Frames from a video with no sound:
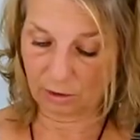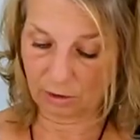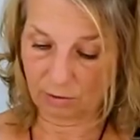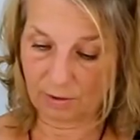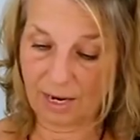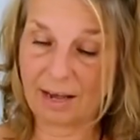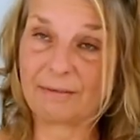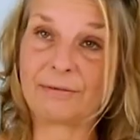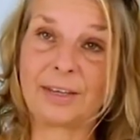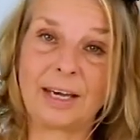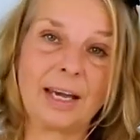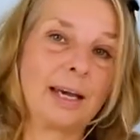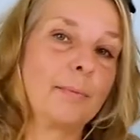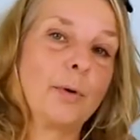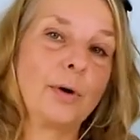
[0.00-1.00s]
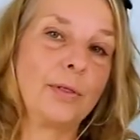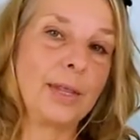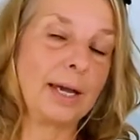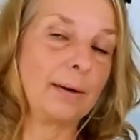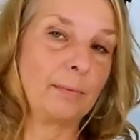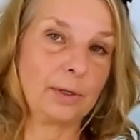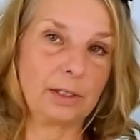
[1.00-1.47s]
you don't have the hem on
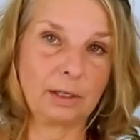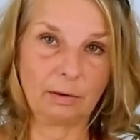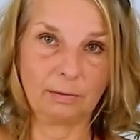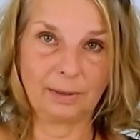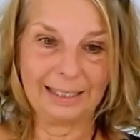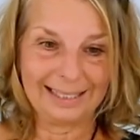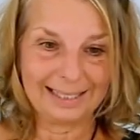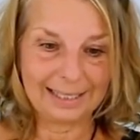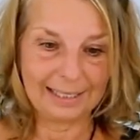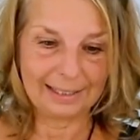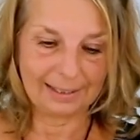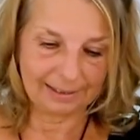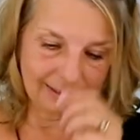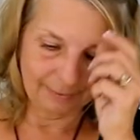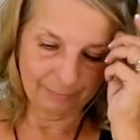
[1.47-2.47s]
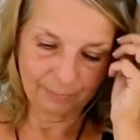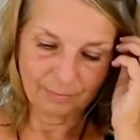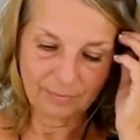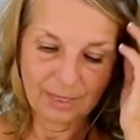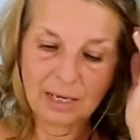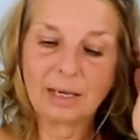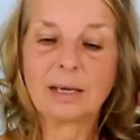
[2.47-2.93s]
there. We don't need it.
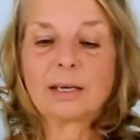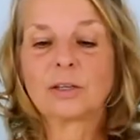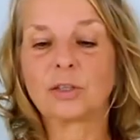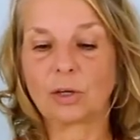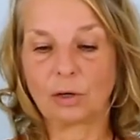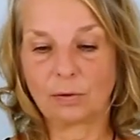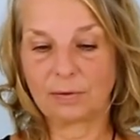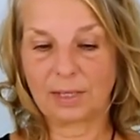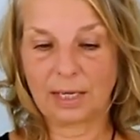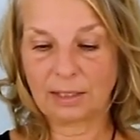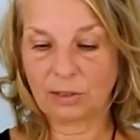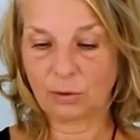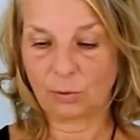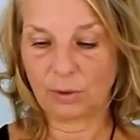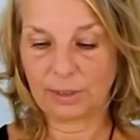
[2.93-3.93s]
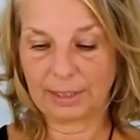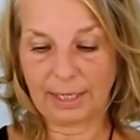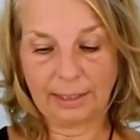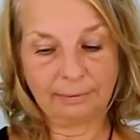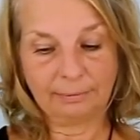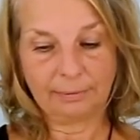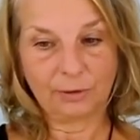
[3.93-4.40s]
So that's all
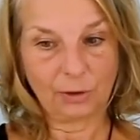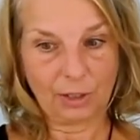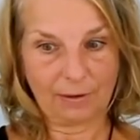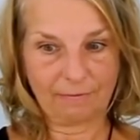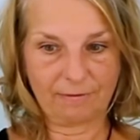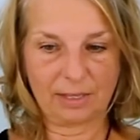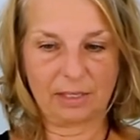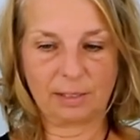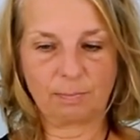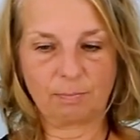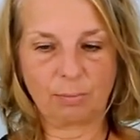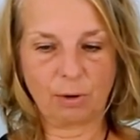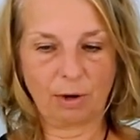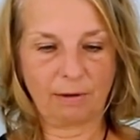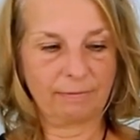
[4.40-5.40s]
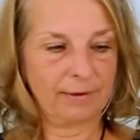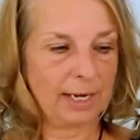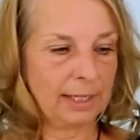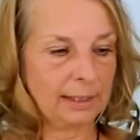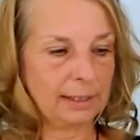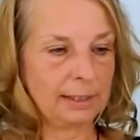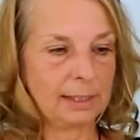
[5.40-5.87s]
done. So it fits
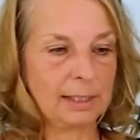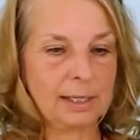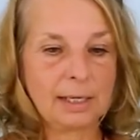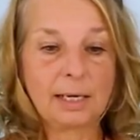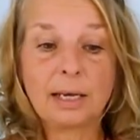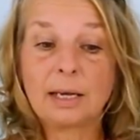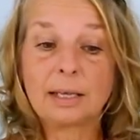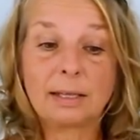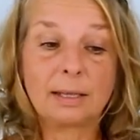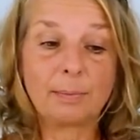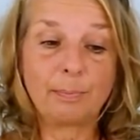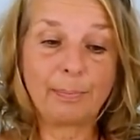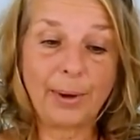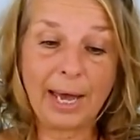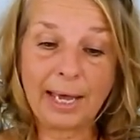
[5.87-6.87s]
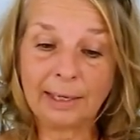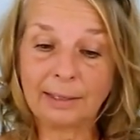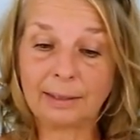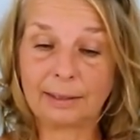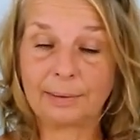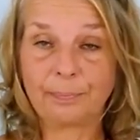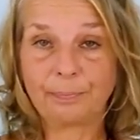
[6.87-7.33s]
perfect. The back
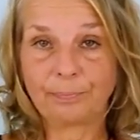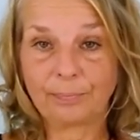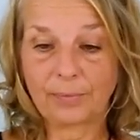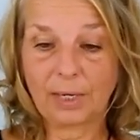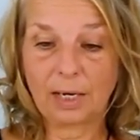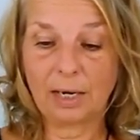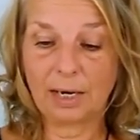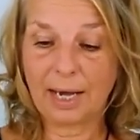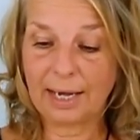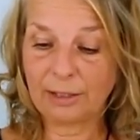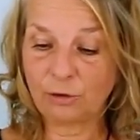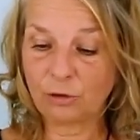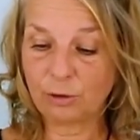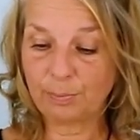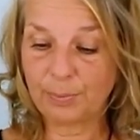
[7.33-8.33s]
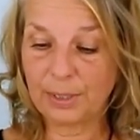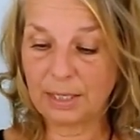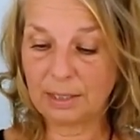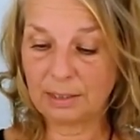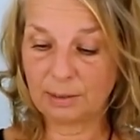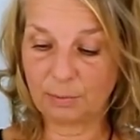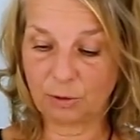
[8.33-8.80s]
uh, actual
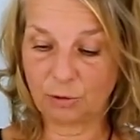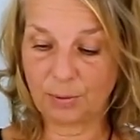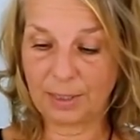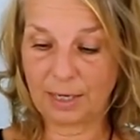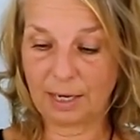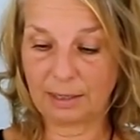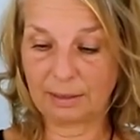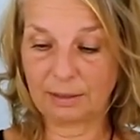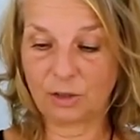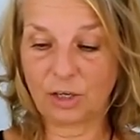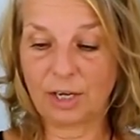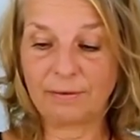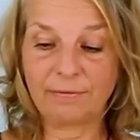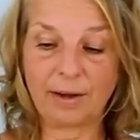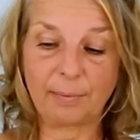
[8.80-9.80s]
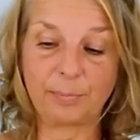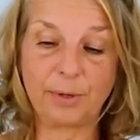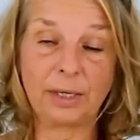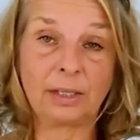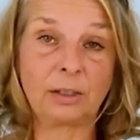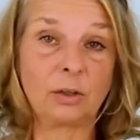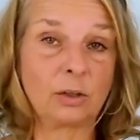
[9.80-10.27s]
piece, which we cut in the shell
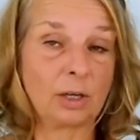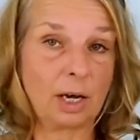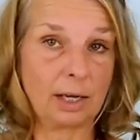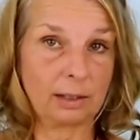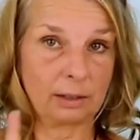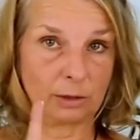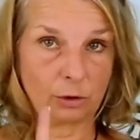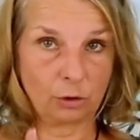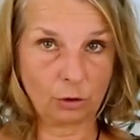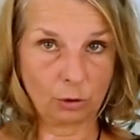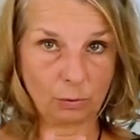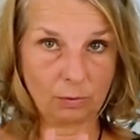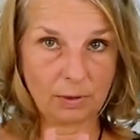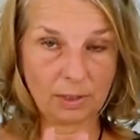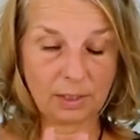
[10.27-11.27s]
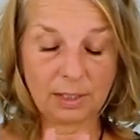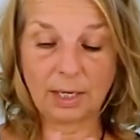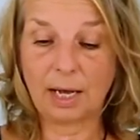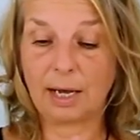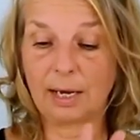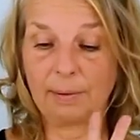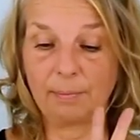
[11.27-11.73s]
fabric, you cut to the
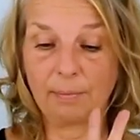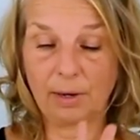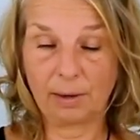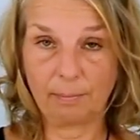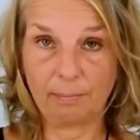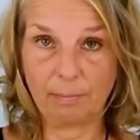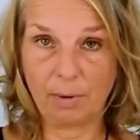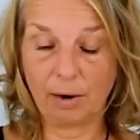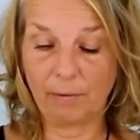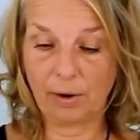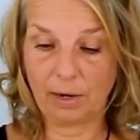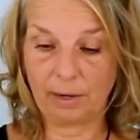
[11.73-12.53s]
same mirror